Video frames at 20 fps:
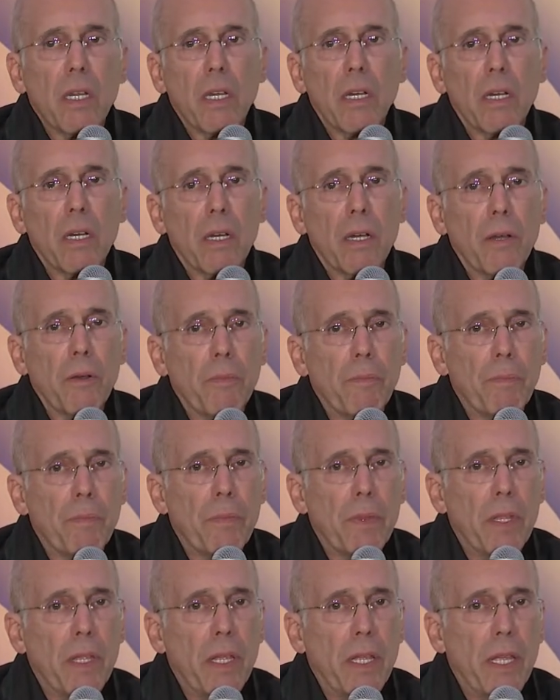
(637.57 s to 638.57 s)
Um,
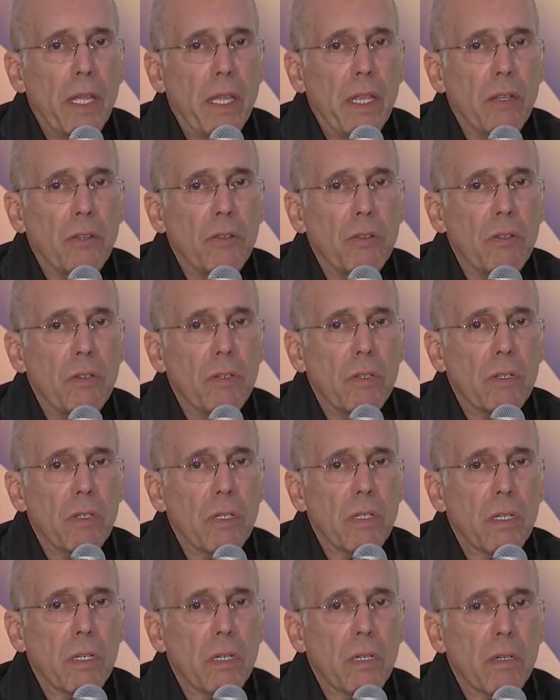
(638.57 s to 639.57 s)
and,
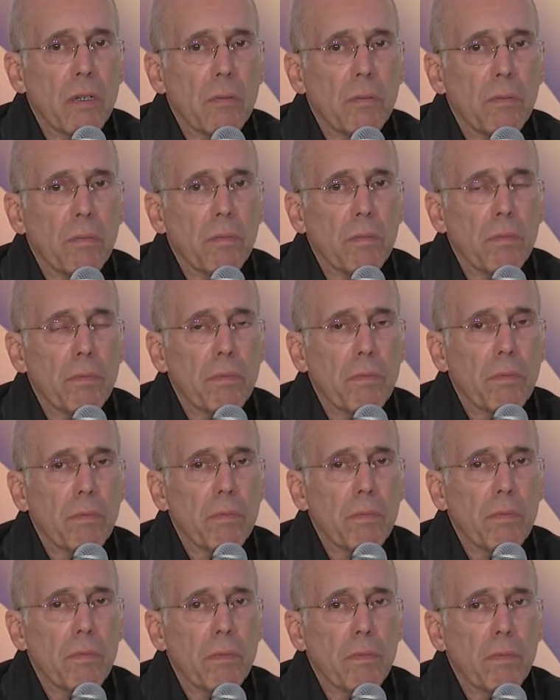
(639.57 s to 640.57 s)
uh,
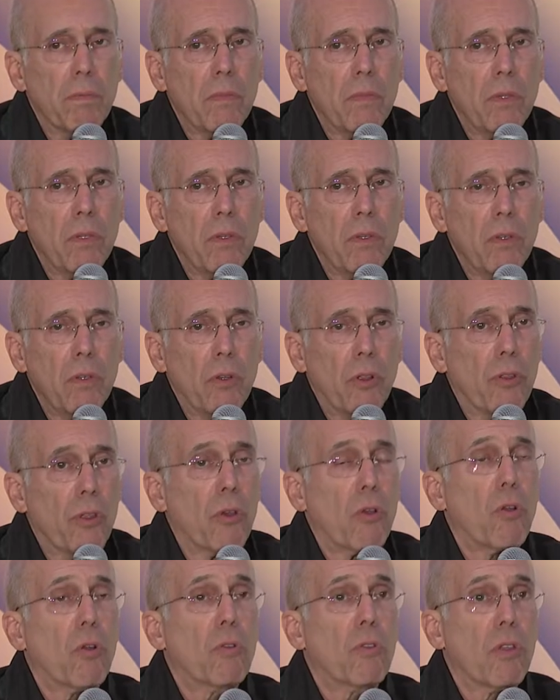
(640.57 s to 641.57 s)
you know,
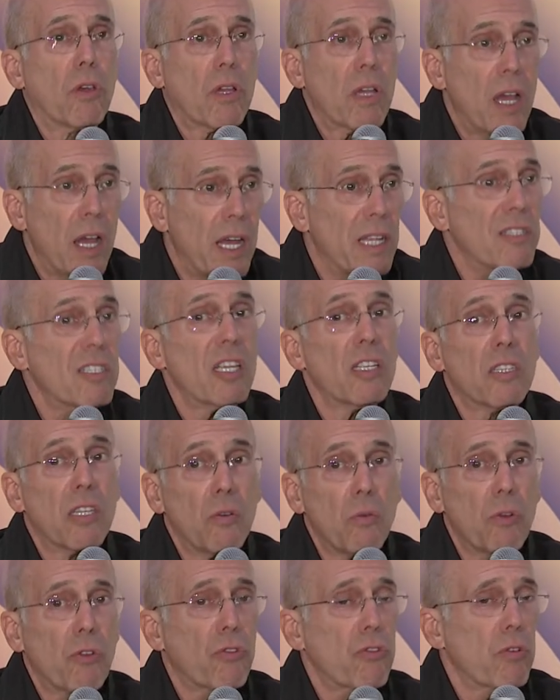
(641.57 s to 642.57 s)
the, the content
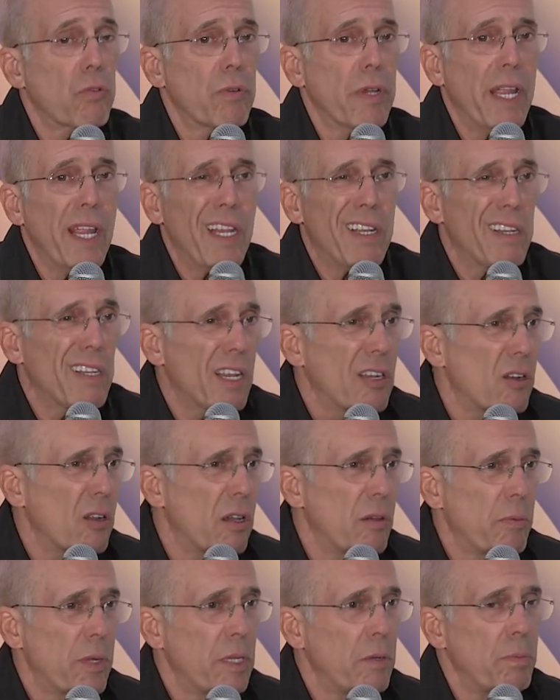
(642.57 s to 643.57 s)
that was created, I don't know
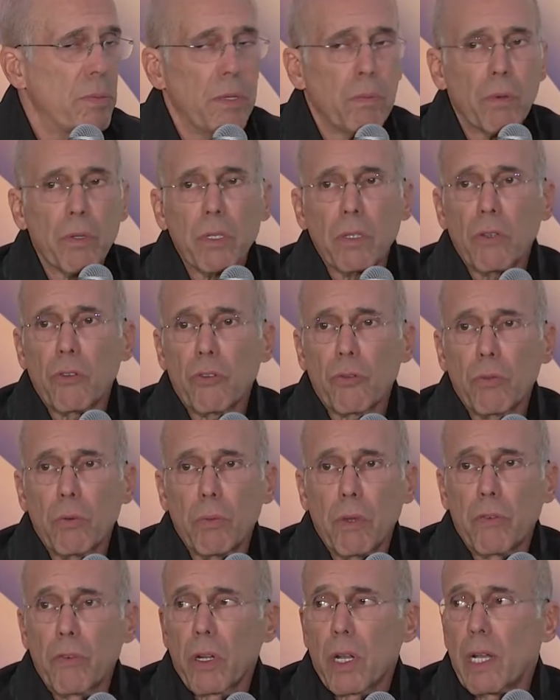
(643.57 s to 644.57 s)
how many people in this
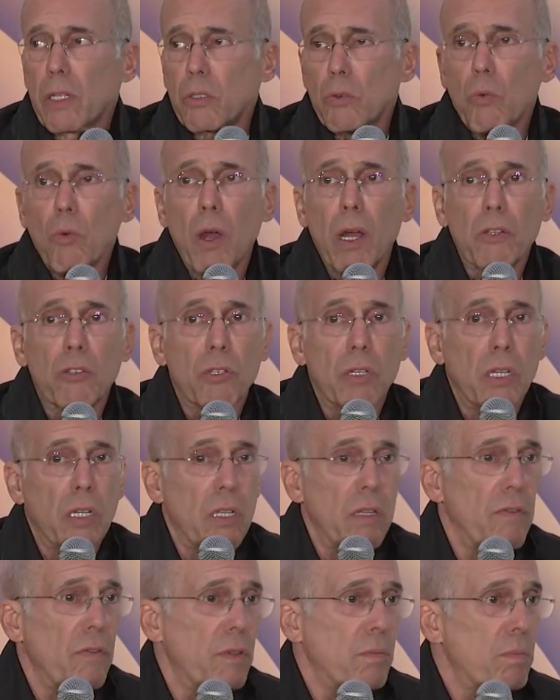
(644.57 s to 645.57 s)
room ever got to watch
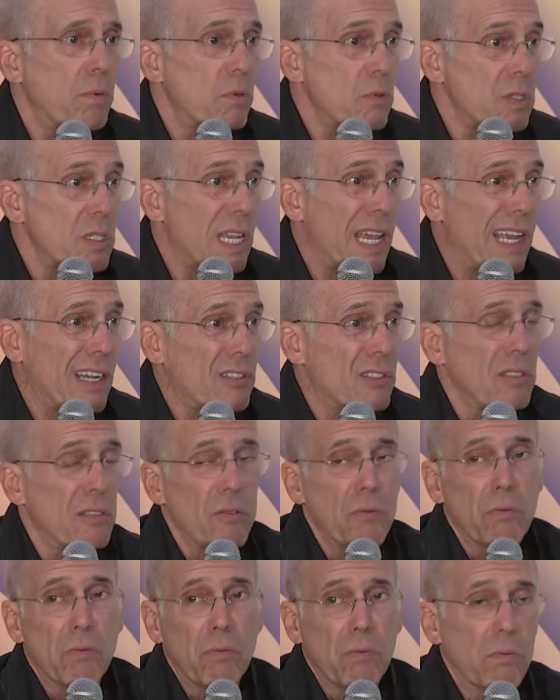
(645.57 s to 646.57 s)
any of it, but it was
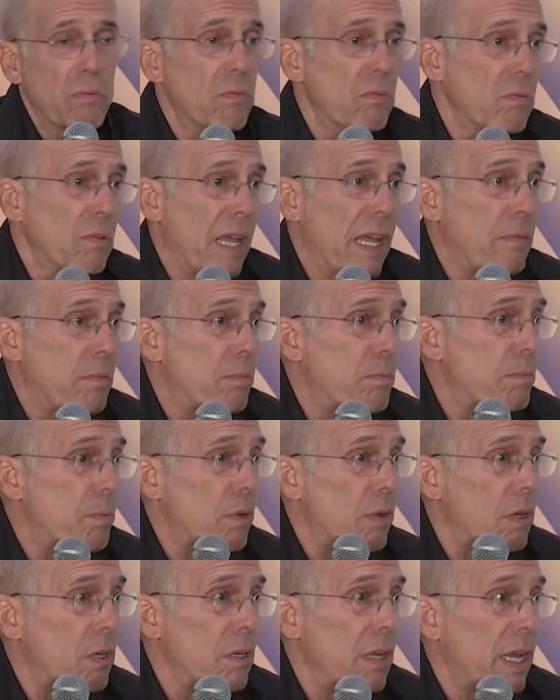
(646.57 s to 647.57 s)
actually, that
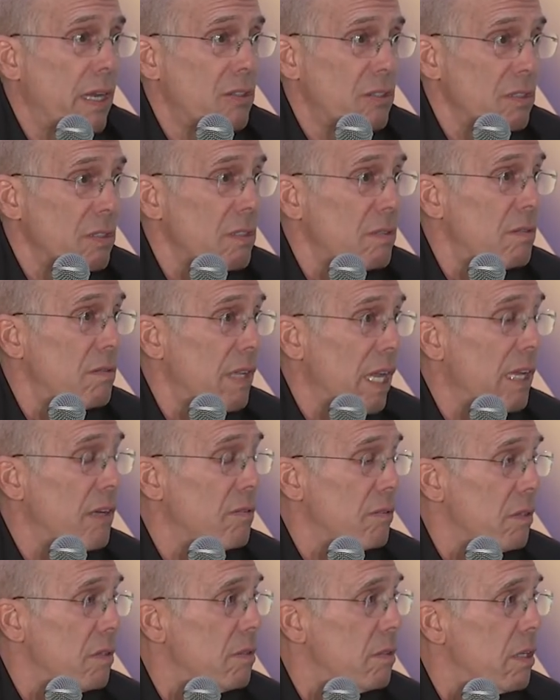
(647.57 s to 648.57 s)
part actually
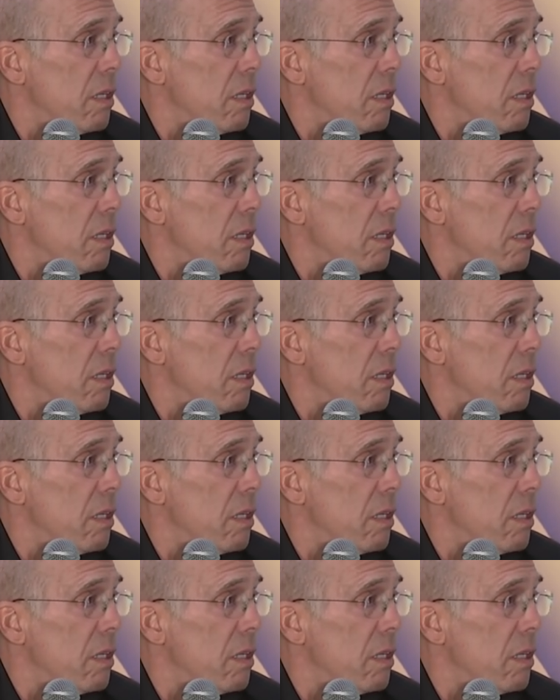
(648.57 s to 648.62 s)
nailed it.